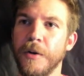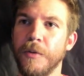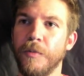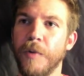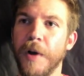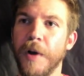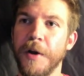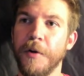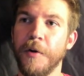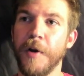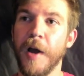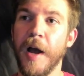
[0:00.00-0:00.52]

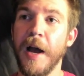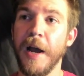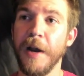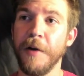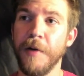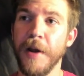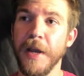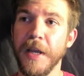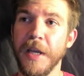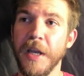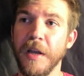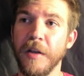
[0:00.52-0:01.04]
Write a
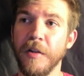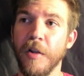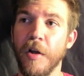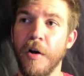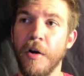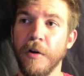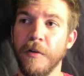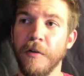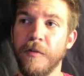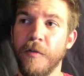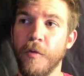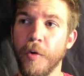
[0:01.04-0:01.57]
high-ranking
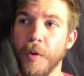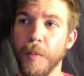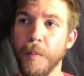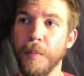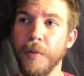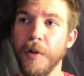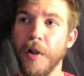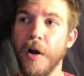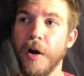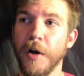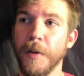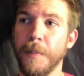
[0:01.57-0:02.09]
long-form
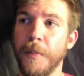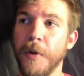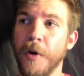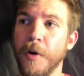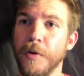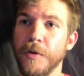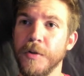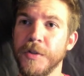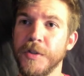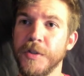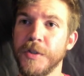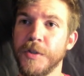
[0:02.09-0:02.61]
blog
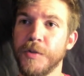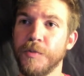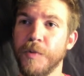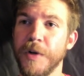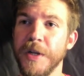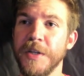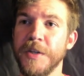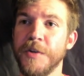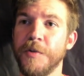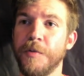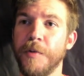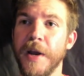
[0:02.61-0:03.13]
post
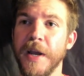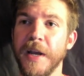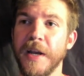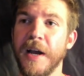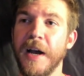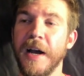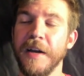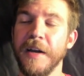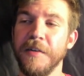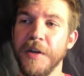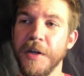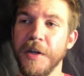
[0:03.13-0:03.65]
written to rank
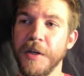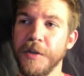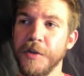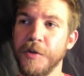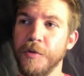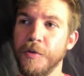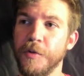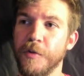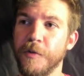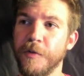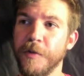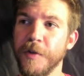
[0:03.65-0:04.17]
highly on
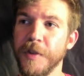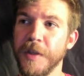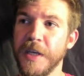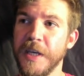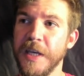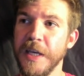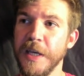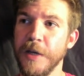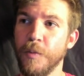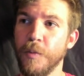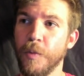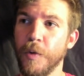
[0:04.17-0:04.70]
Google for the
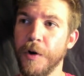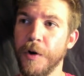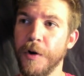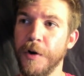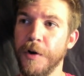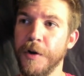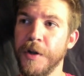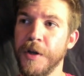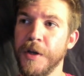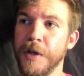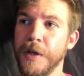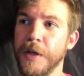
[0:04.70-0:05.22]
keyword.